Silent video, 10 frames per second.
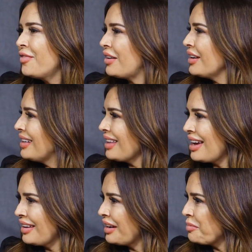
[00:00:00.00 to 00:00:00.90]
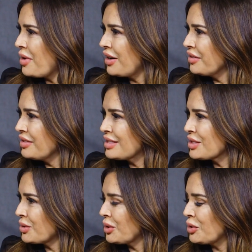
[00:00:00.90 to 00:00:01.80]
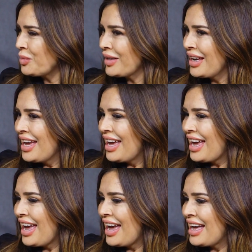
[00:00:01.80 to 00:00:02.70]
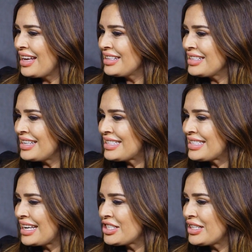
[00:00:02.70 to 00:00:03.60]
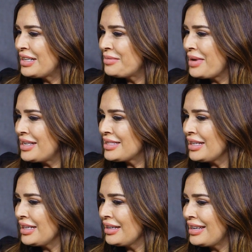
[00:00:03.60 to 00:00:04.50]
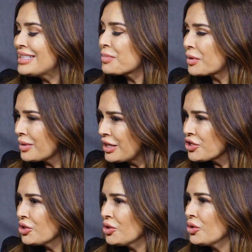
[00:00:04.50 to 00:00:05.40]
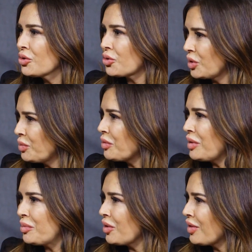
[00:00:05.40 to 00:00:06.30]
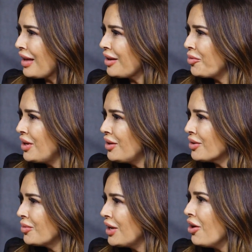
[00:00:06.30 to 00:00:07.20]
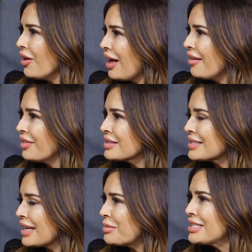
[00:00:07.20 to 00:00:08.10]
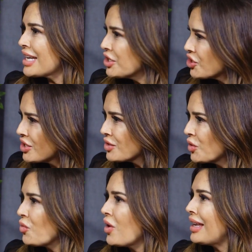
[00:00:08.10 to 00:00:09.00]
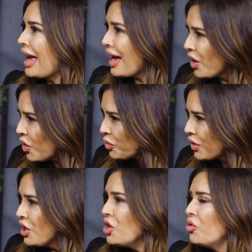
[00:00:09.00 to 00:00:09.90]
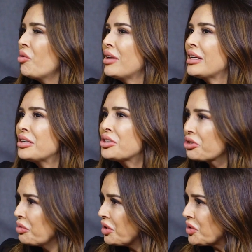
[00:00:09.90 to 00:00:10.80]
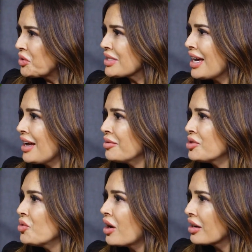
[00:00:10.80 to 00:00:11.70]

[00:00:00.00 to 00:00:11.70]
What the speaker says: very glad that I'm part of this group. And it's such an amazing, inspirational group of people that we all have the same intentions. We want to help. We want to contribute to our